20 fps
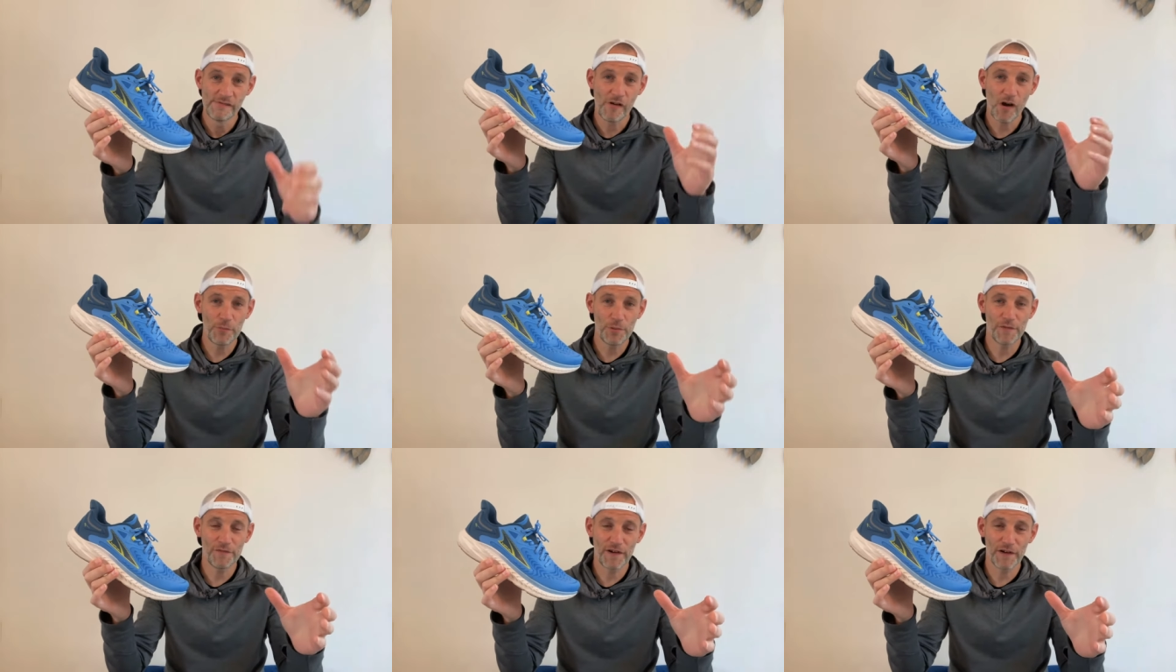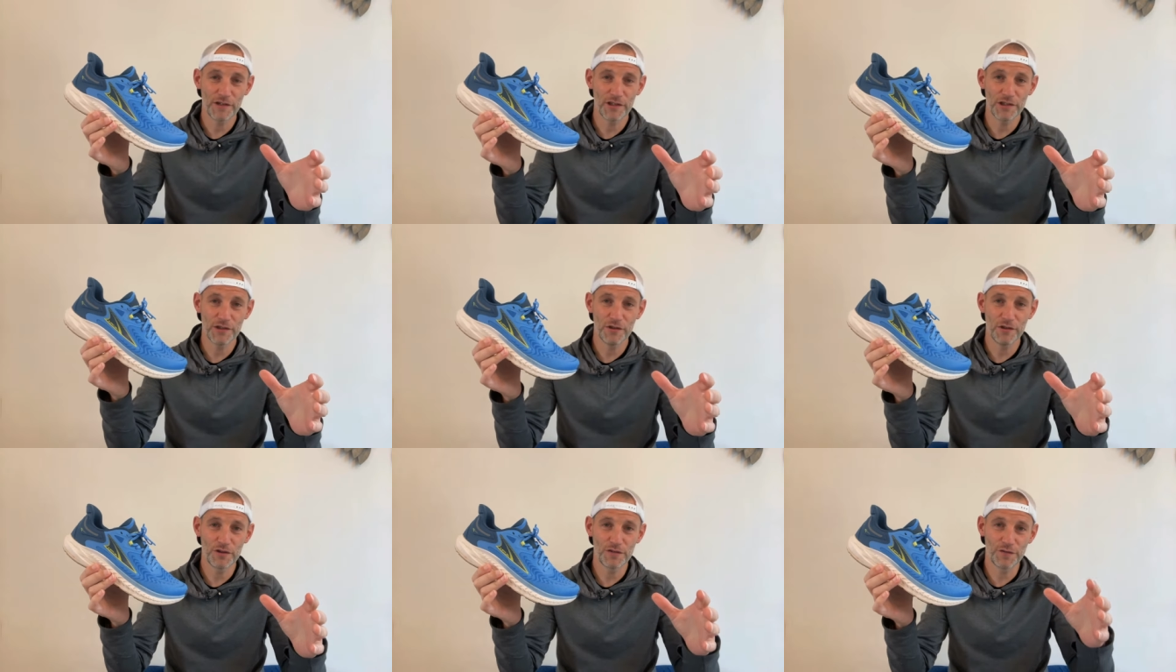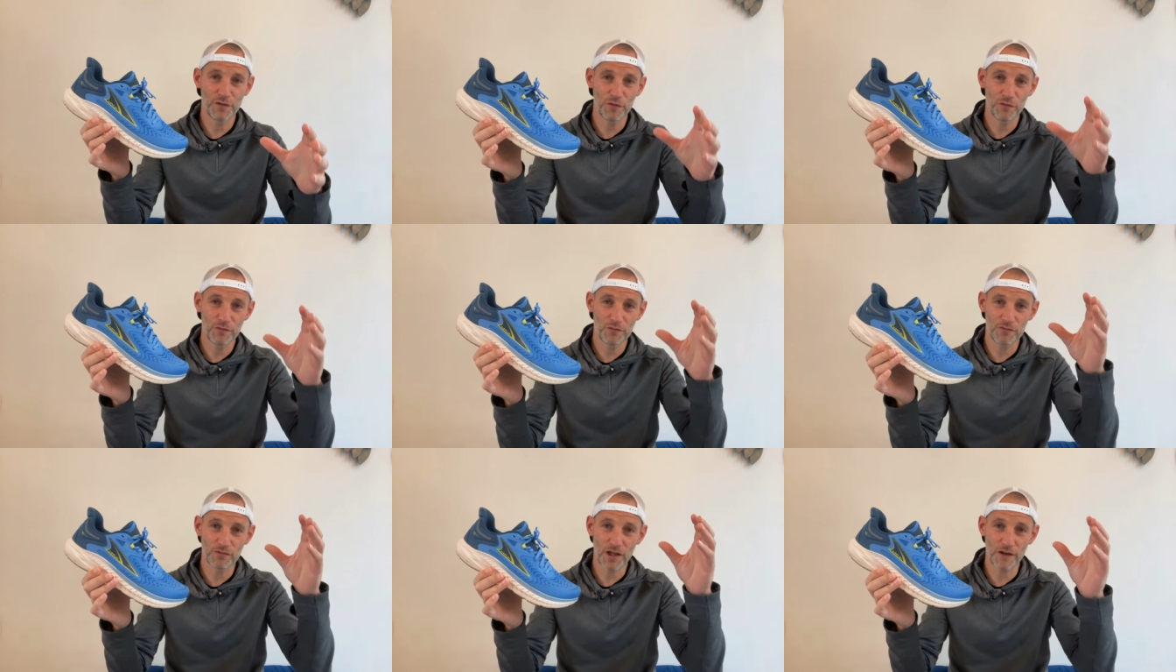Hope you found it
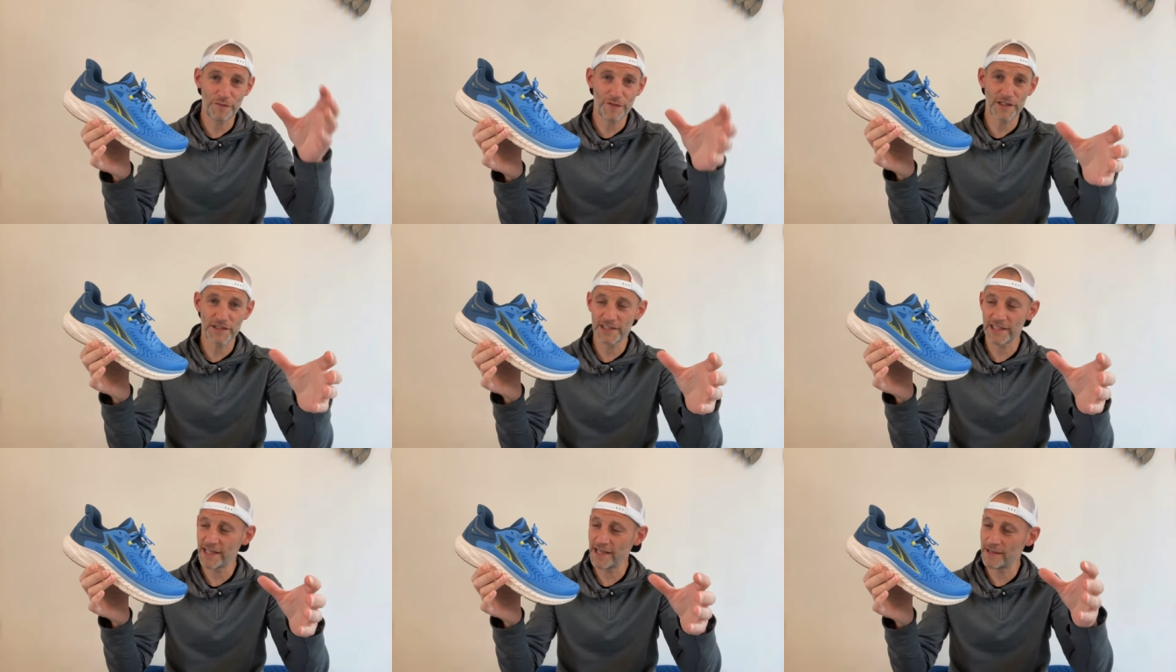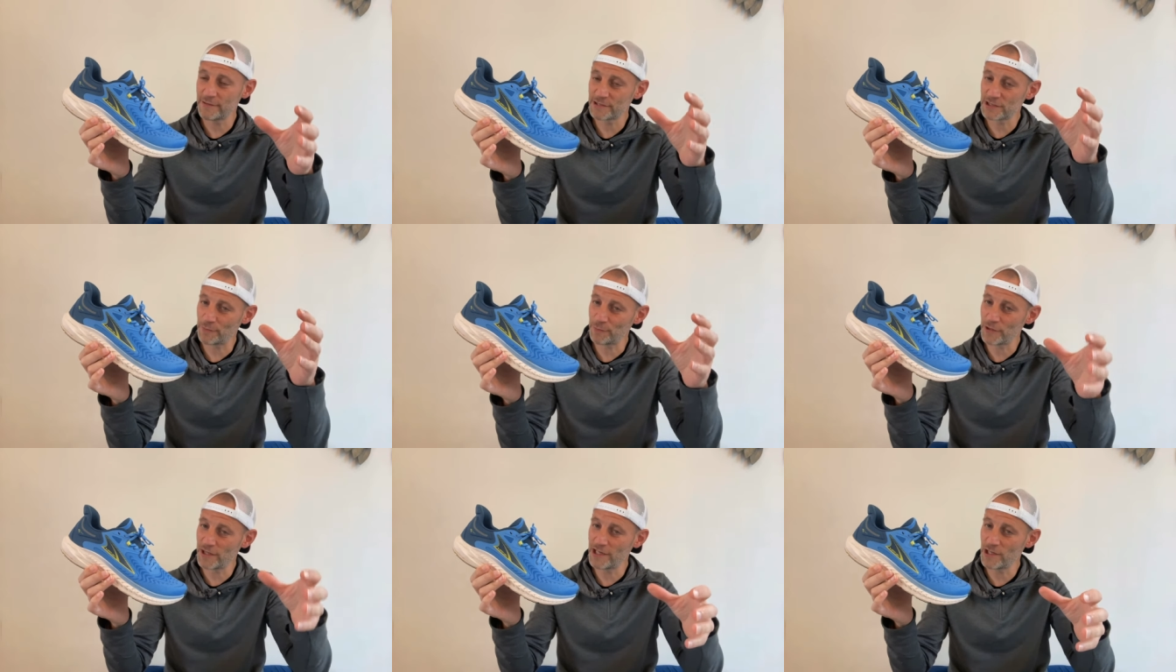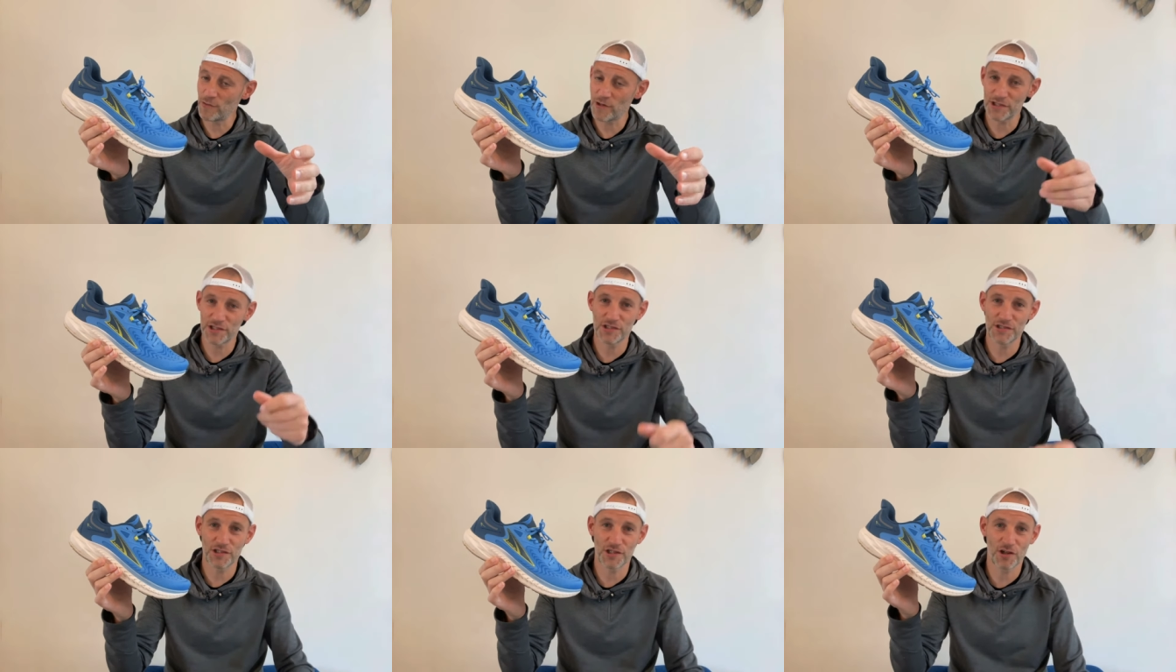useful. Don't forget to hit us up with any
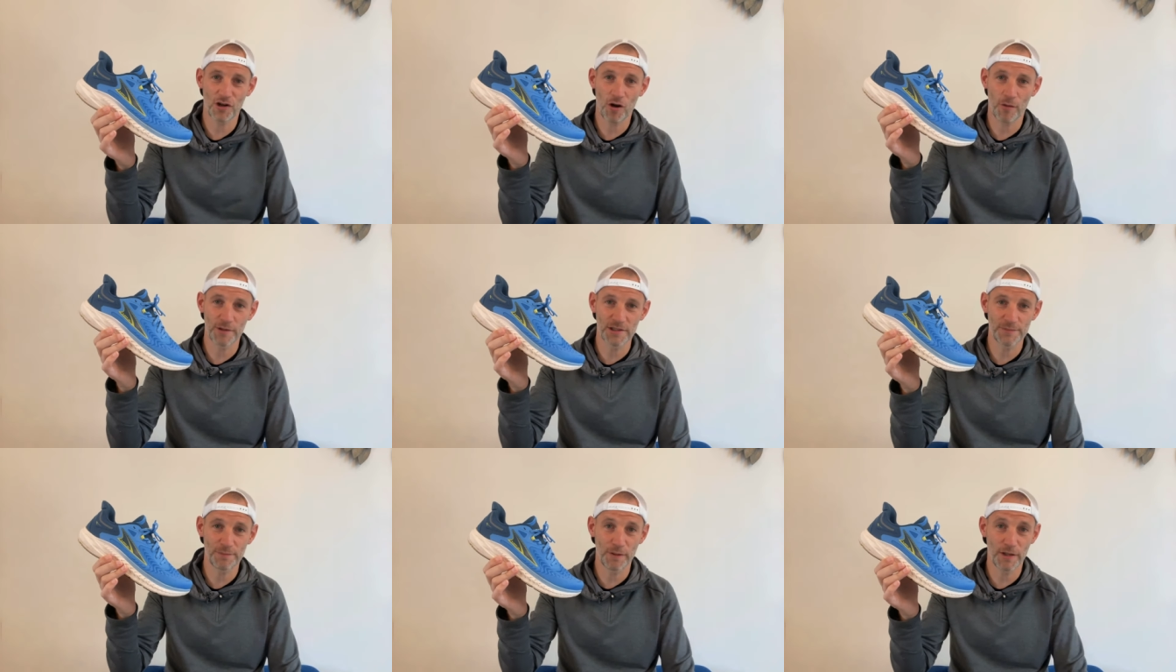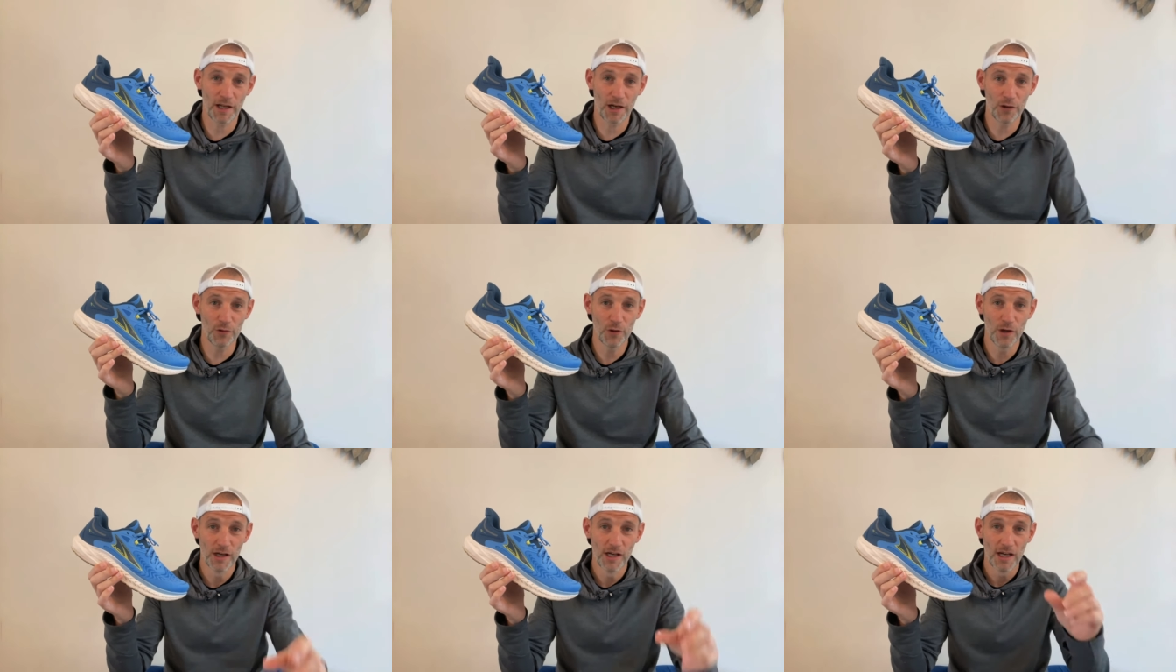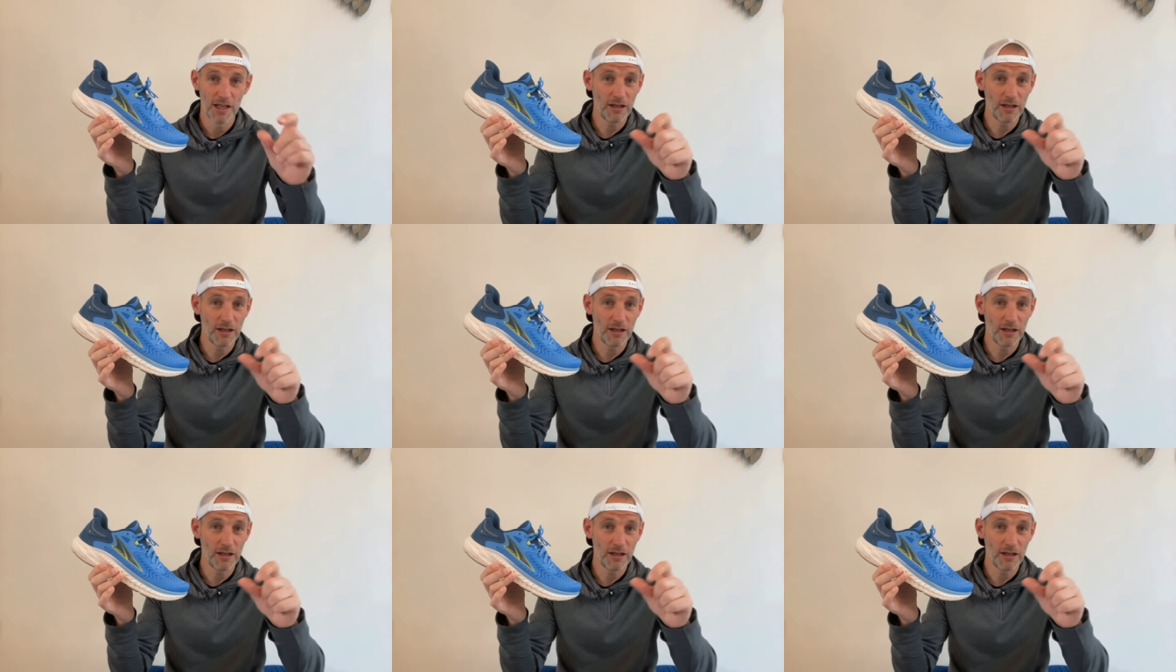questions in the comments below.